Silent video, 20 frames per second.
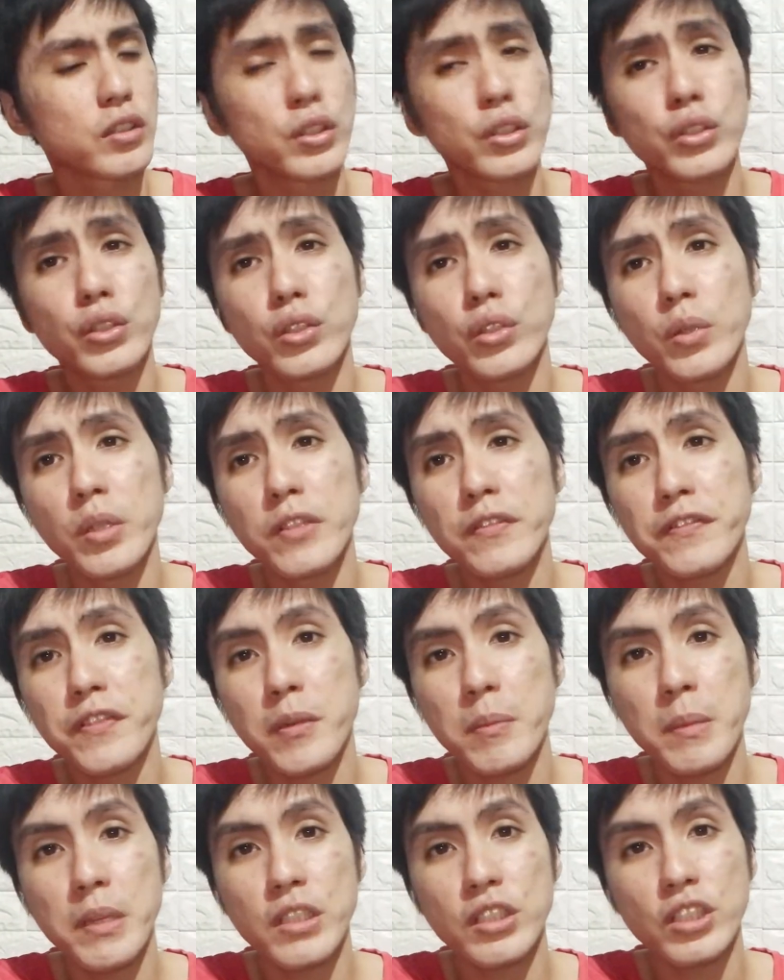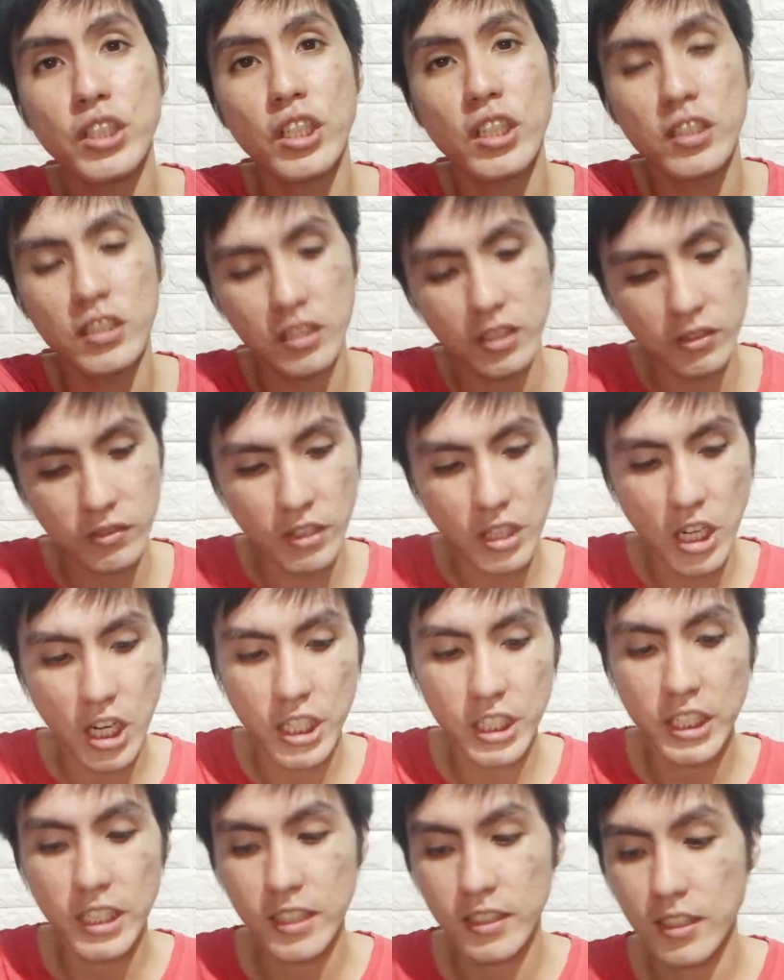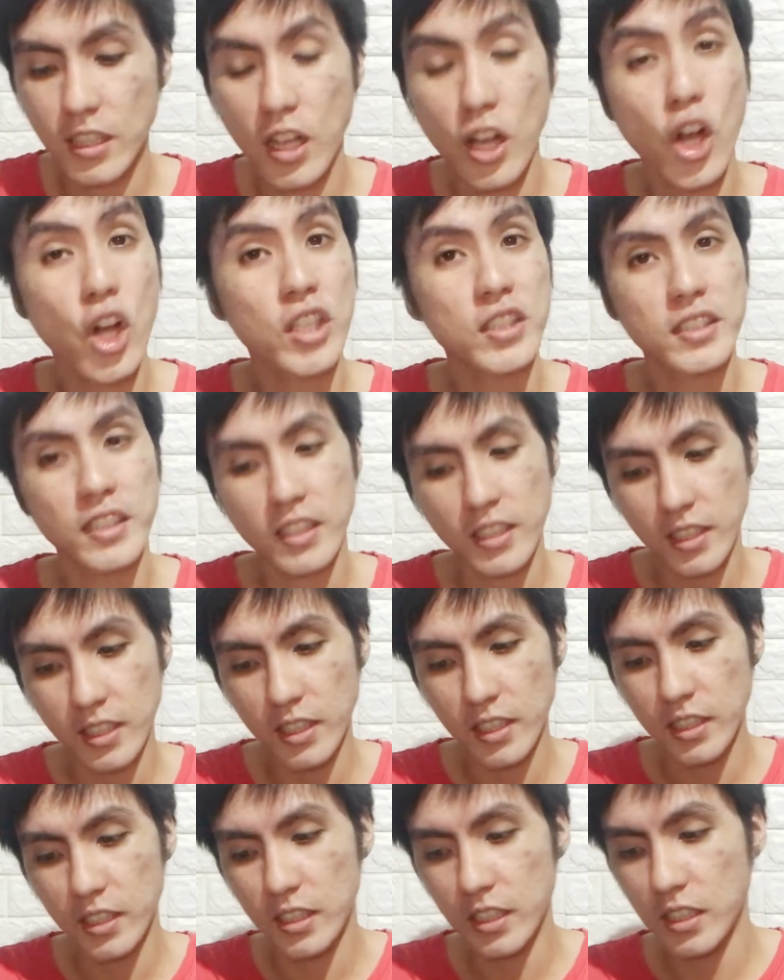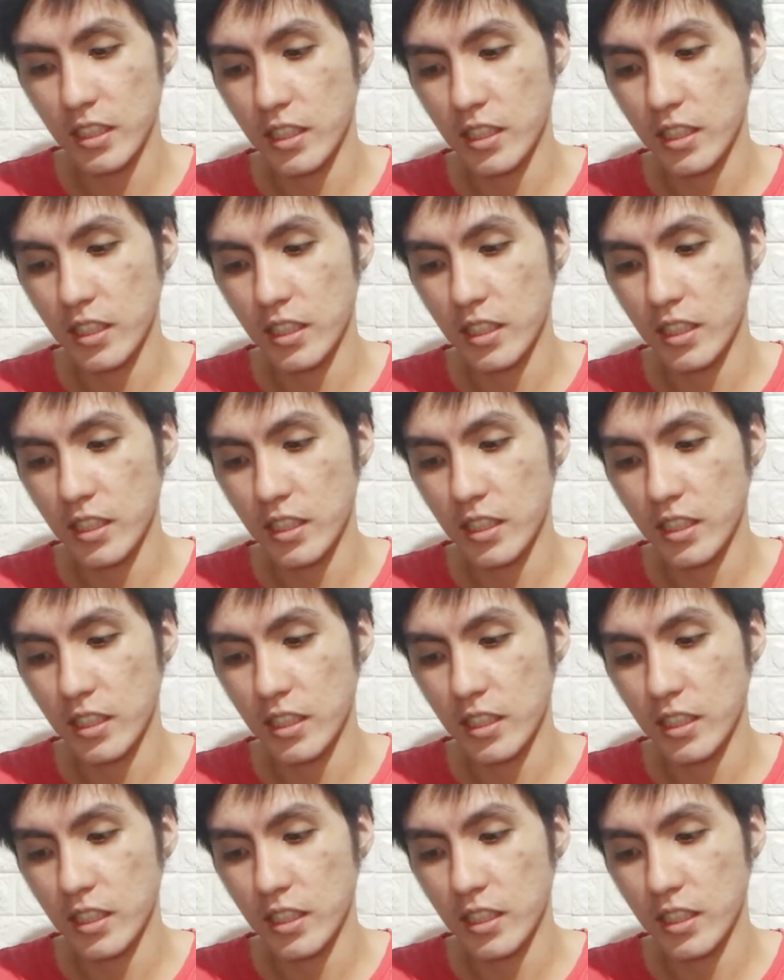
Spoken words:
good to know information regarding sa Osaka.